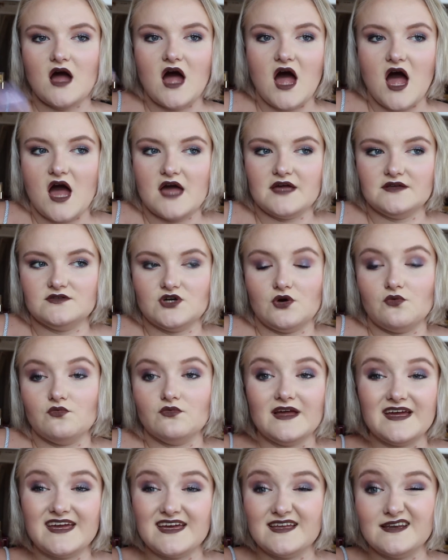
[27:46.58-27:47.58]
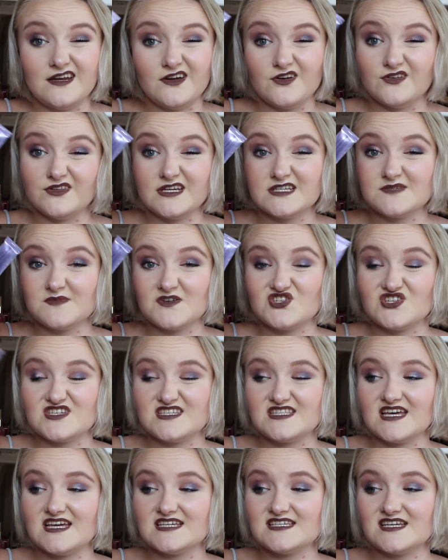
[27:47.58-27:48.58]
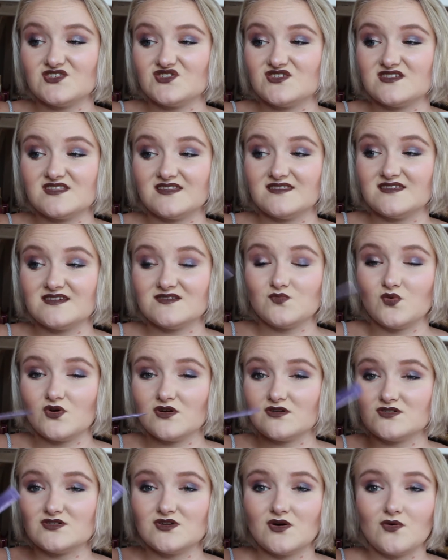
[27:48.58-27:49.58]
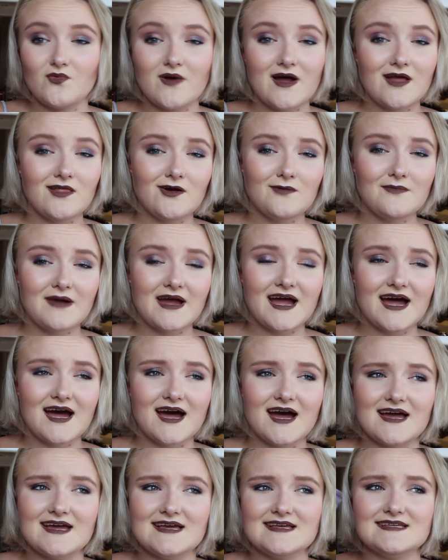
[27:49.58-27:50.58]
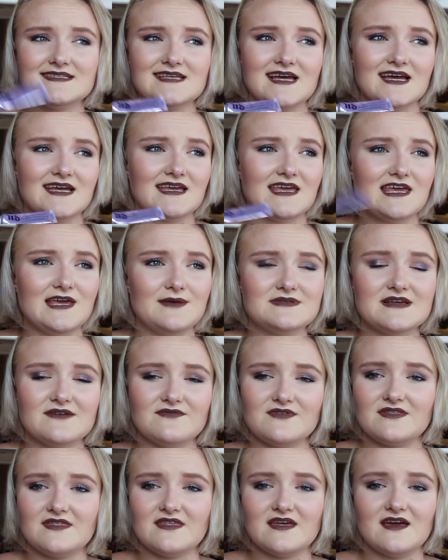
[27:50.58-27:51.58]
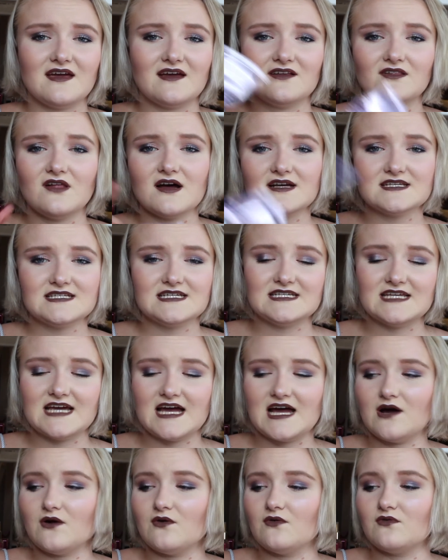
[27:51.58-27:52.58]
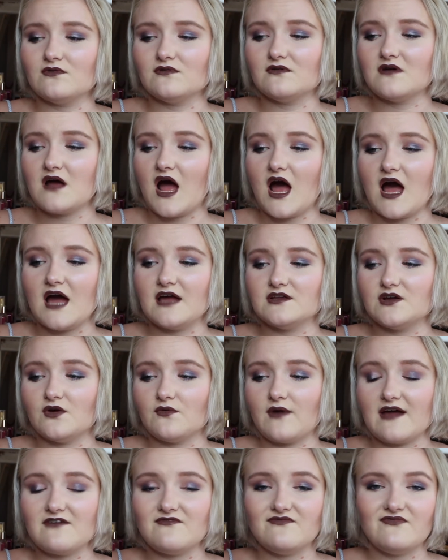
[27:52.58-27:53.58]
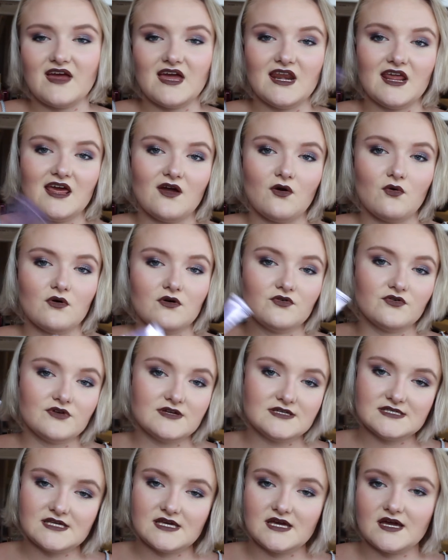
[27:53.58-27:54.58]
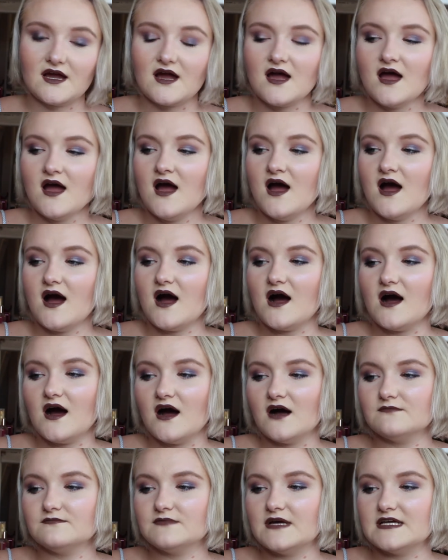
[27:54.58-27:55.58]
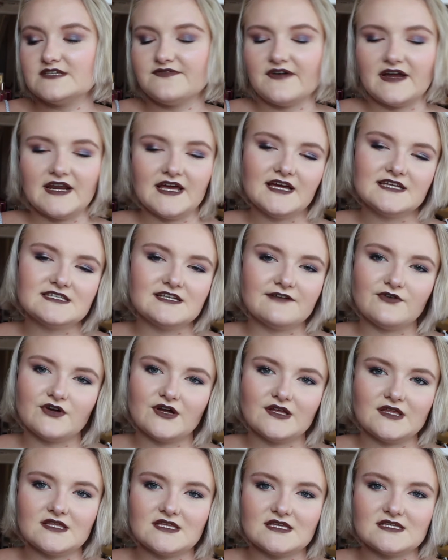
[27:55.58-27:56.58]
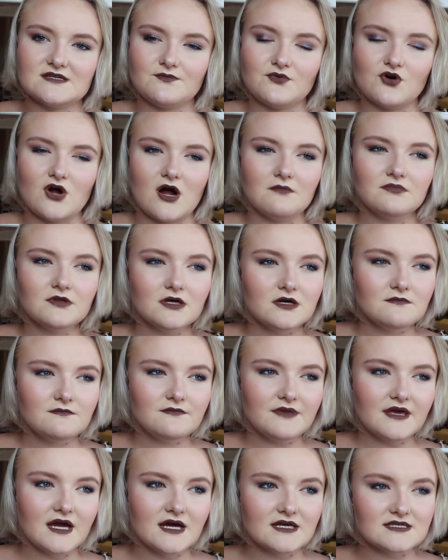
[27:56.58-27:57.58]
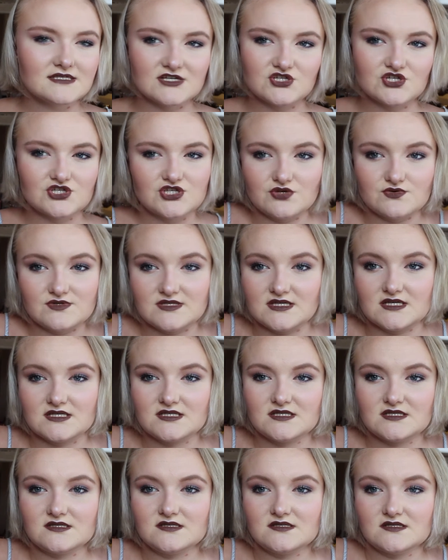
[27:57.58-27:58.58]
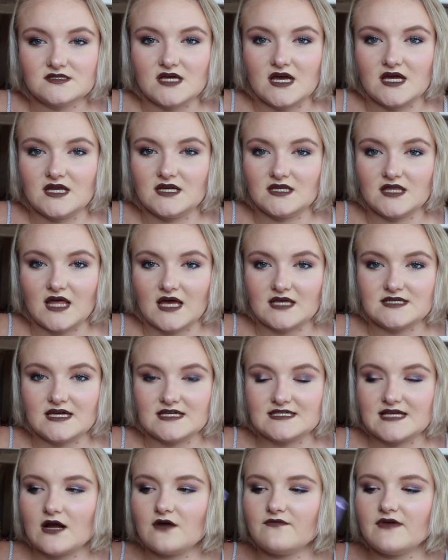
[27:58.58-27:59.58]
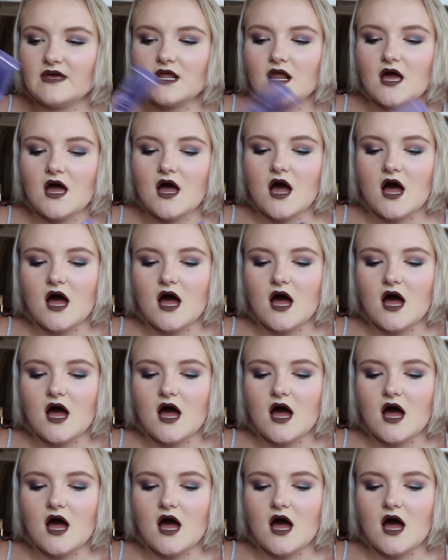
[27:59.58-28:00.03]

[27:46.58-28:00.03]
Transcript: I don't like it nearly as much as this. I just think this works so well on my eyes. It keeps everything, locks it down. I don't have fading or creasing. Um, it's funny because I forget that that's a problem because I just use this and that takes care of it.